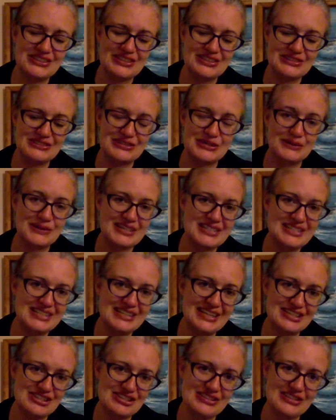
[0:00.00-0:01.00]
So I did
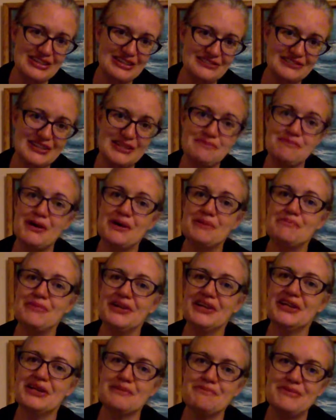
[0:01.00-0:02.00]
actually already pump a
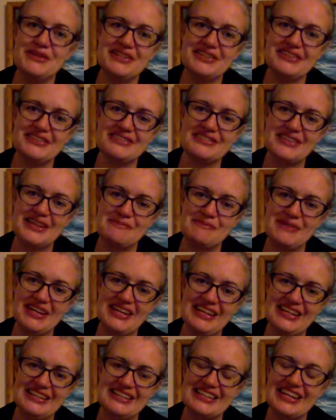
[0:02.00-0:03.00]
little bit of this on my
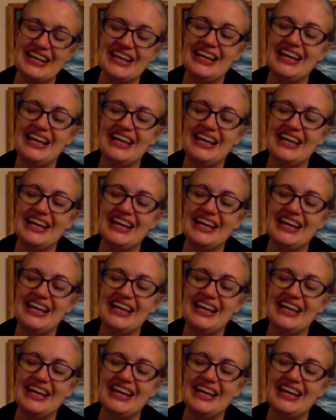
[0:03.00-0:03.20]
hand.